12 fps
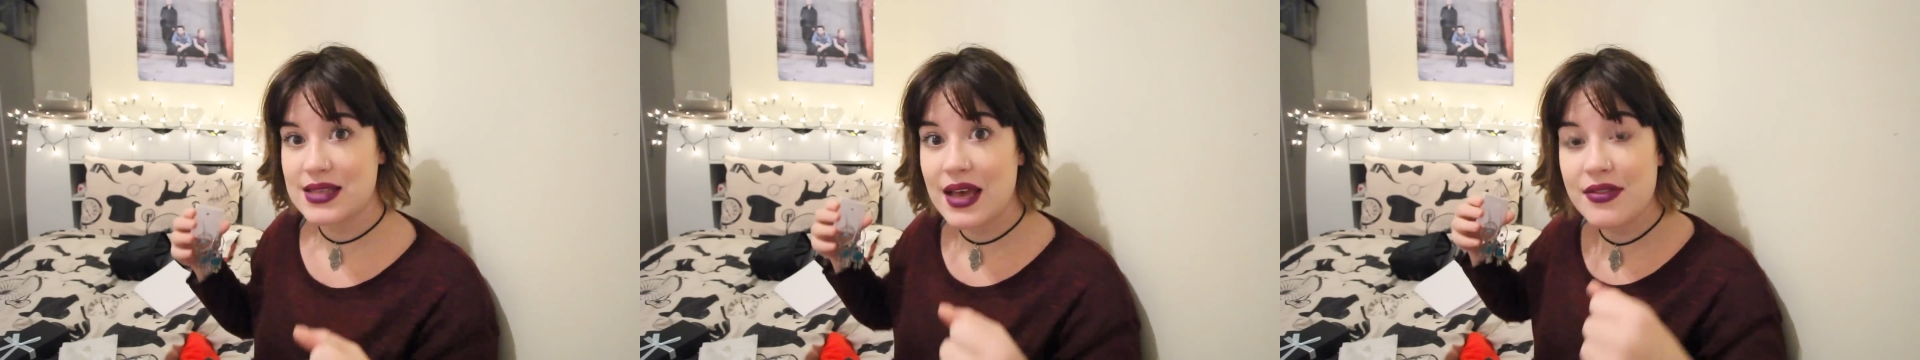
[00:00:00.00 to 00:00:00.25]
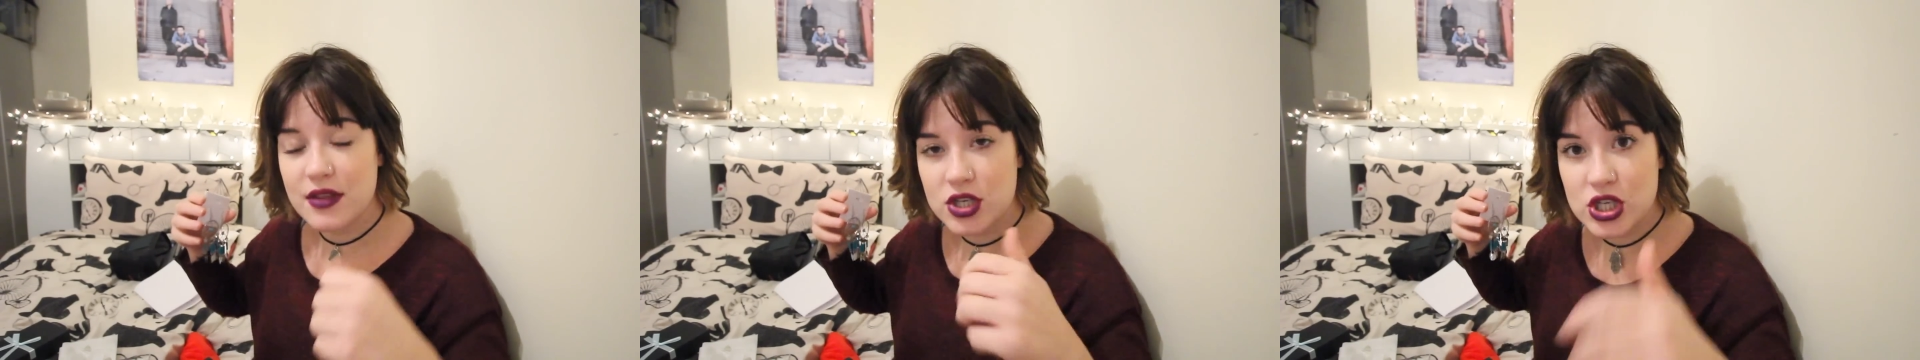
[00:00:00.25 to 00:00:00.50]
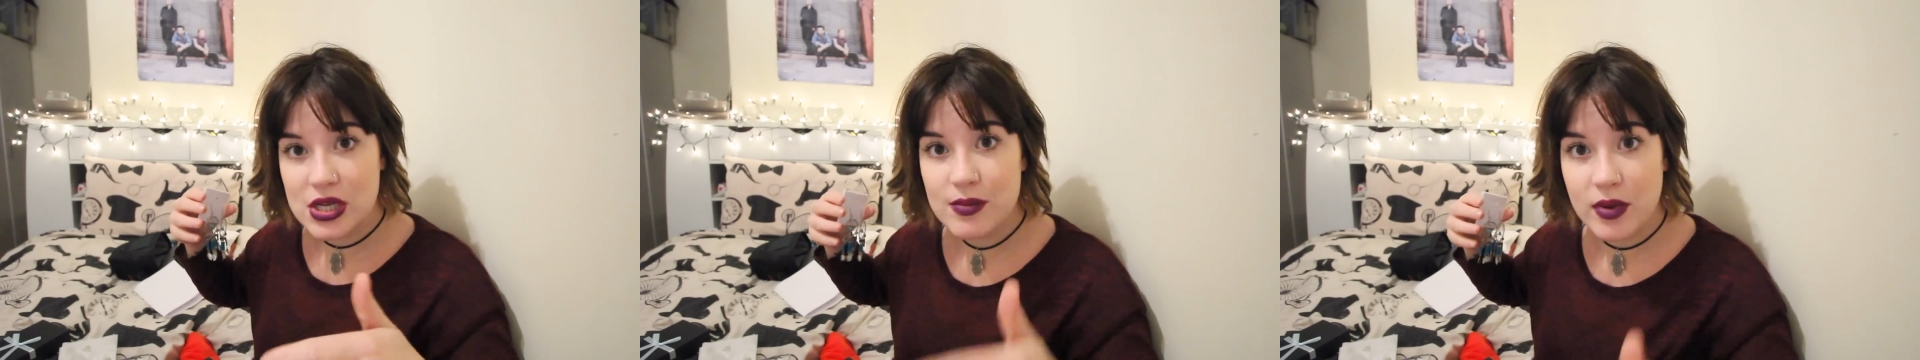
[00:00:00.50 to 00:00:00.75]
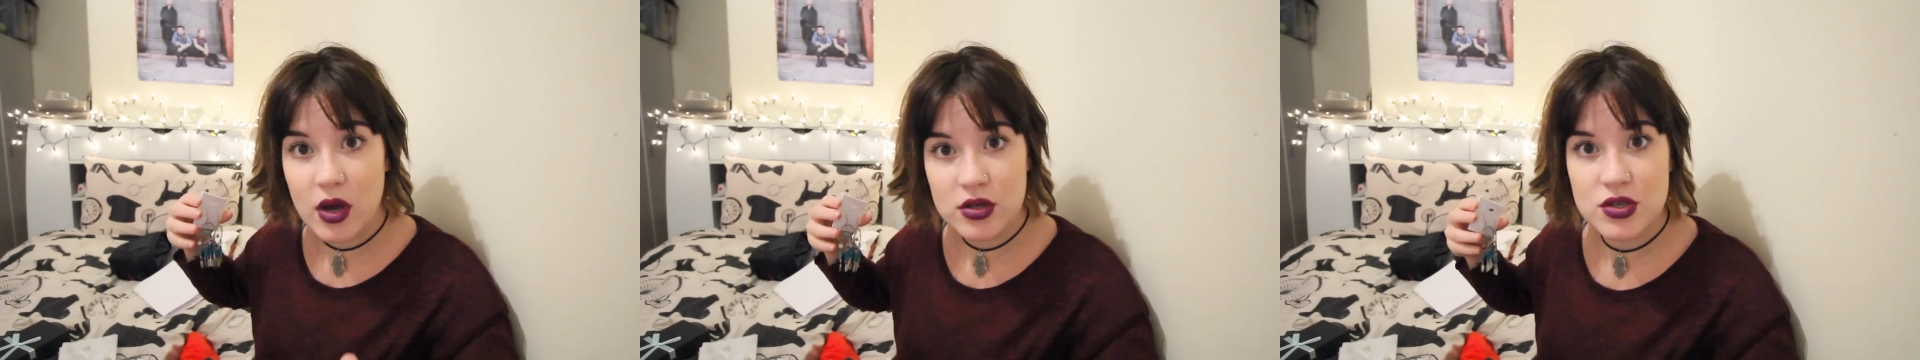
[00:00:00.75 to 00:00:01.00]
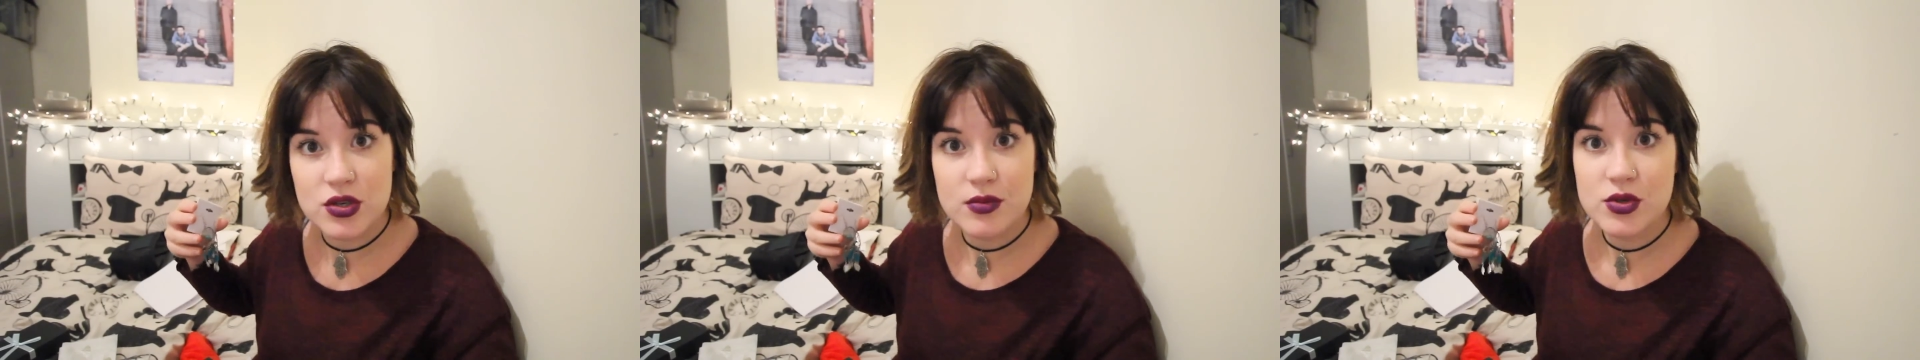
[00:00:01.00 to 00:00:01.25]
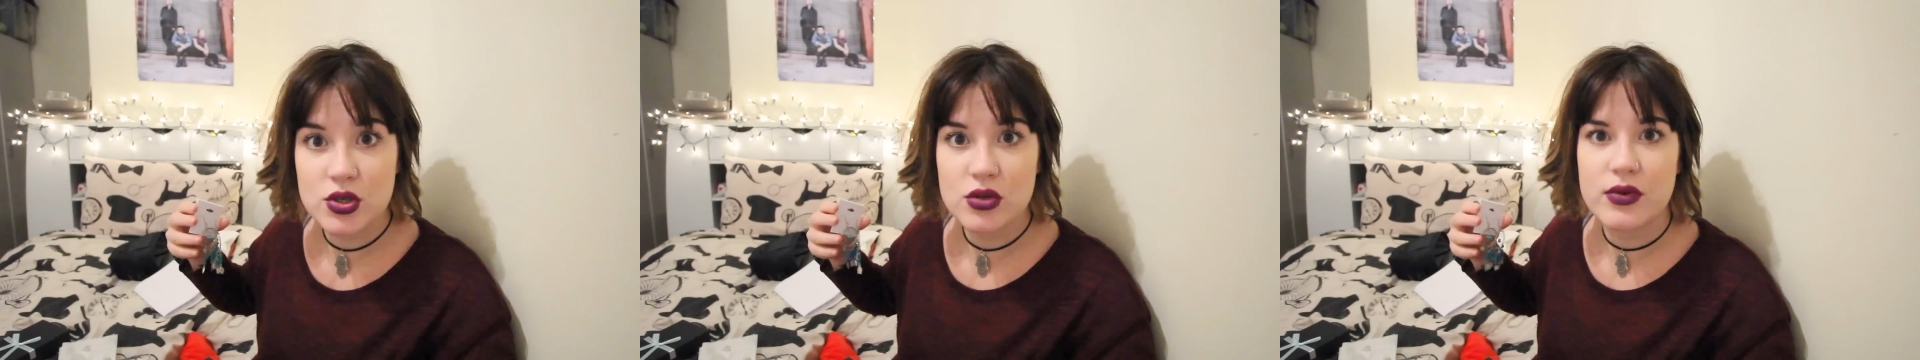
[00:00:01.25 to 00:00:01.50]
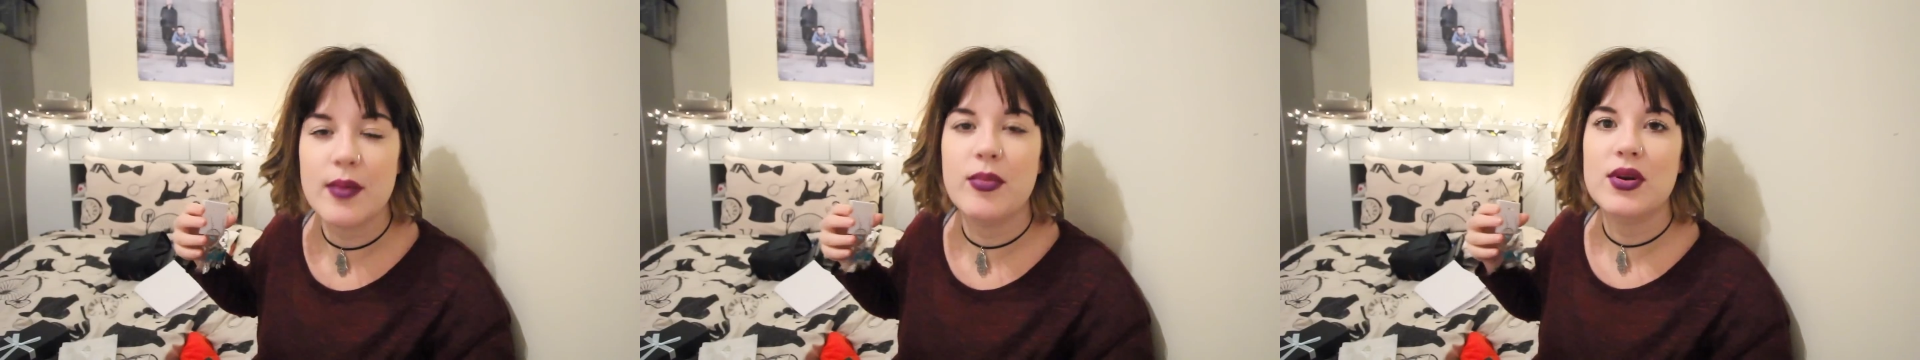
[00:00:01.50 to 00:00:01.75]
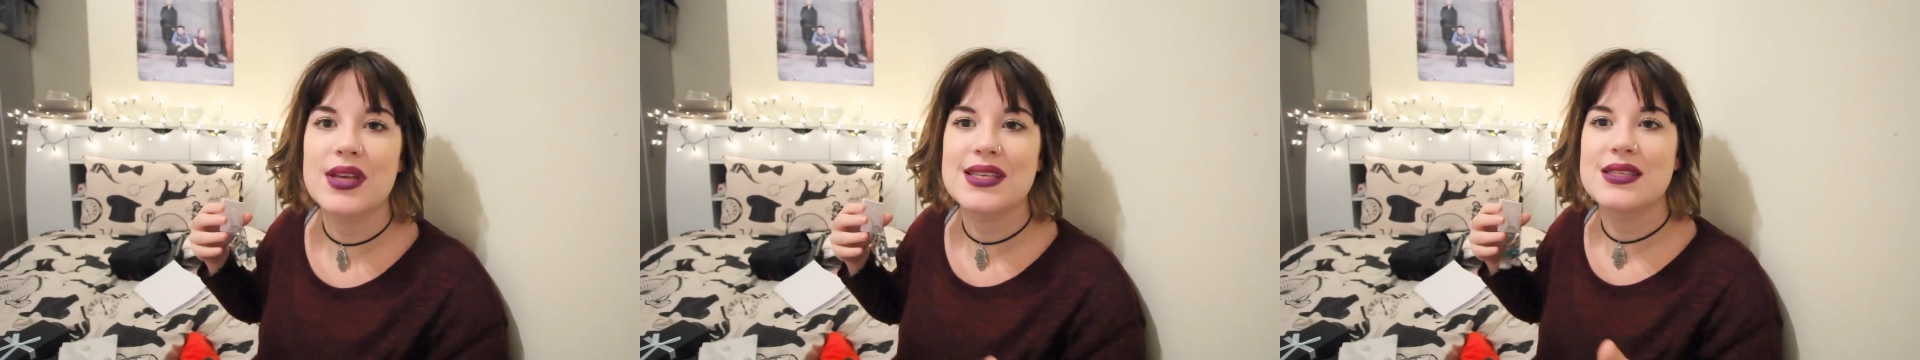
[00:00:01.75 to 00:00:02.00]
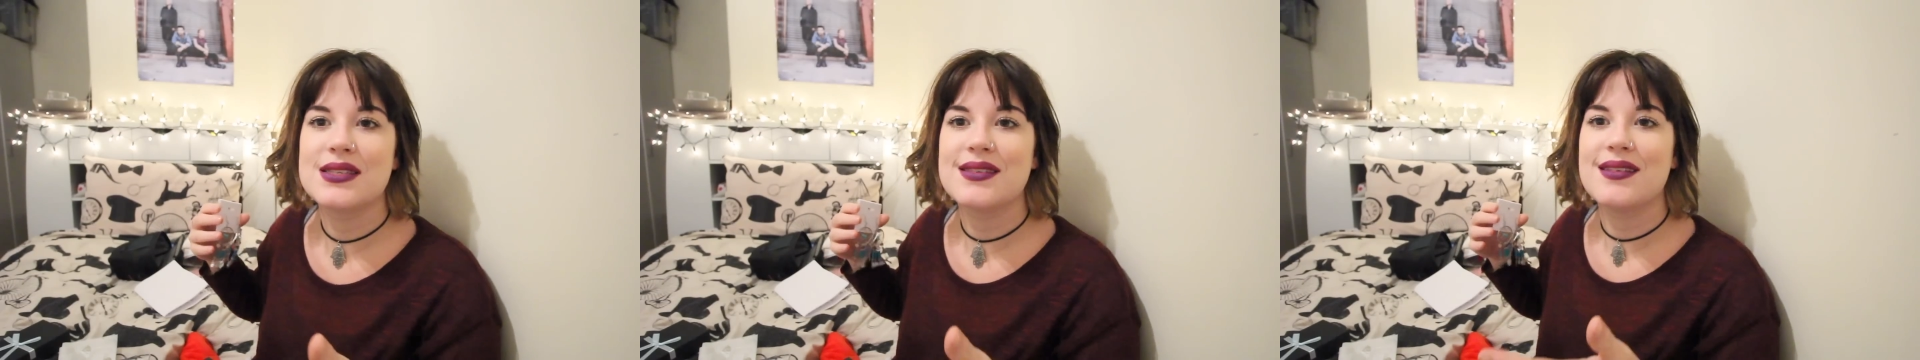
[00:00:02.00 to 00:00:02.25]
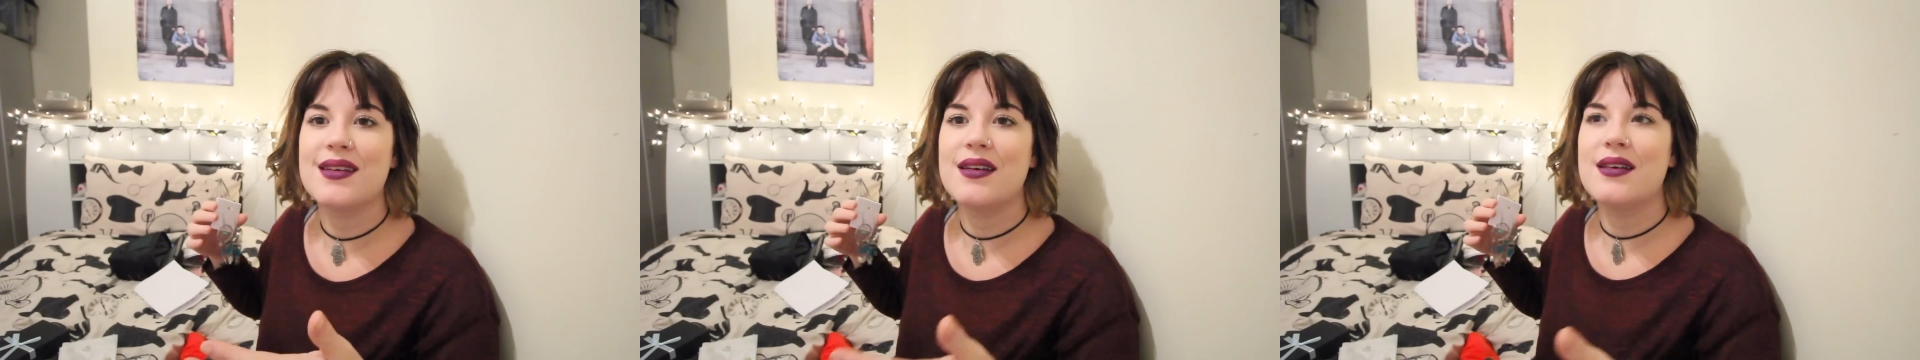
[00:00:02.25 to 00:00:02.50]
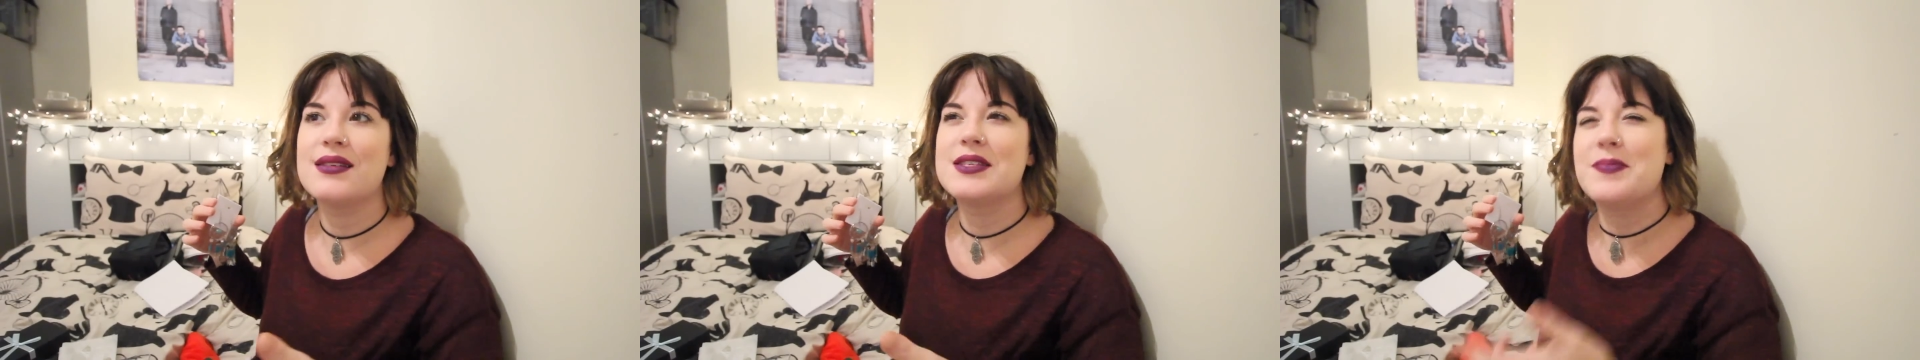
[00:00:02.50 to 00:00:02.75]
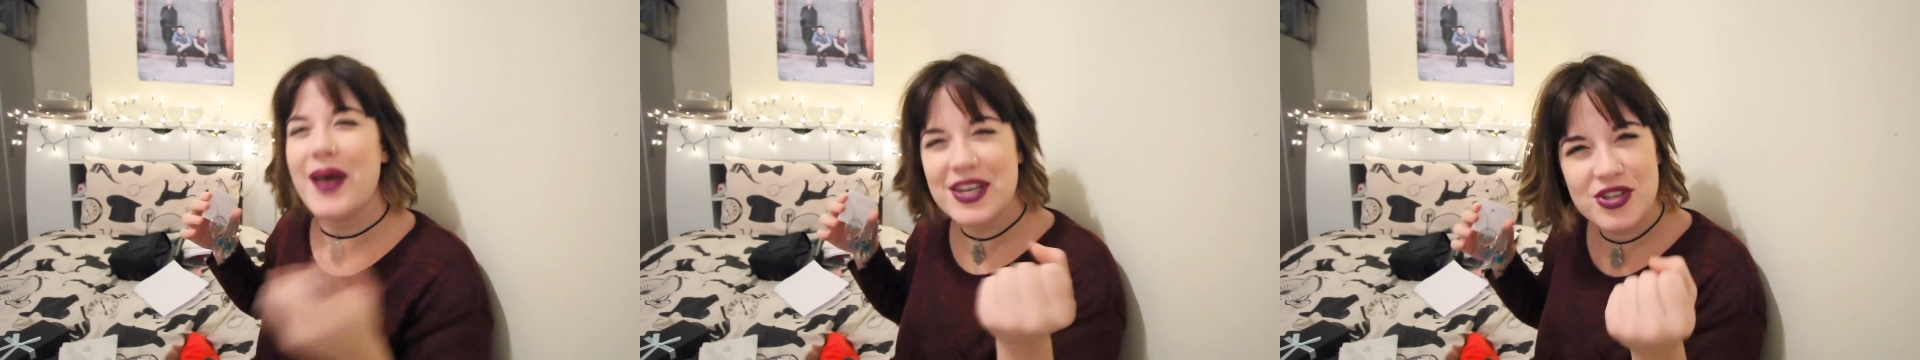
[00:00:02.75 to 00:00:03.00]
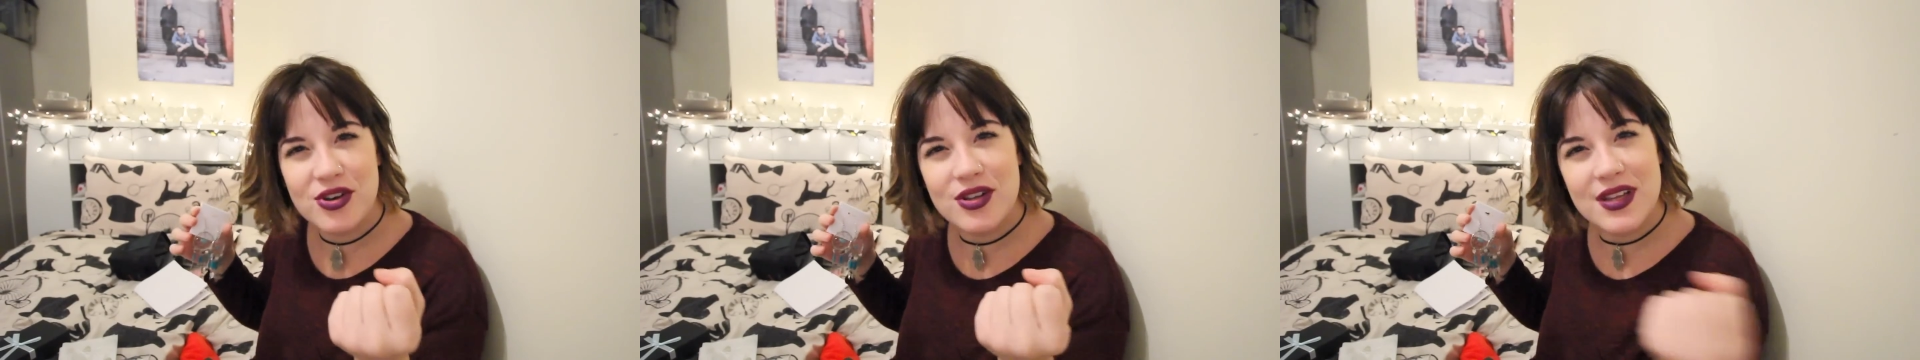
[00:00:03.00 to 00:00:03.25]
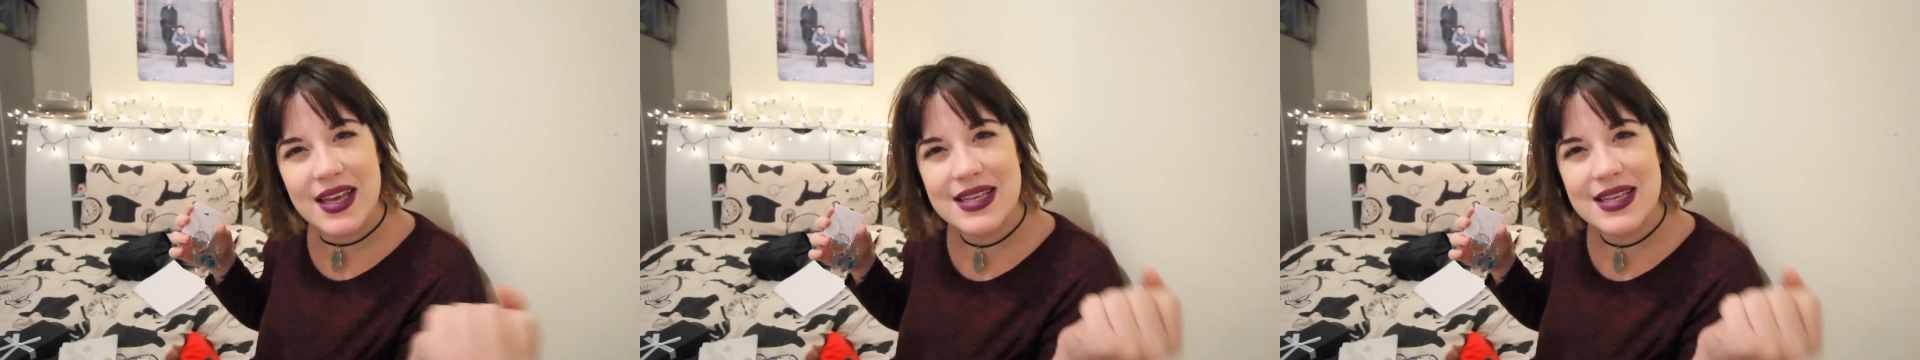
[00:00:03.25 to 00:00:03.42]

It's like the cheap costume jewellery, but it's special.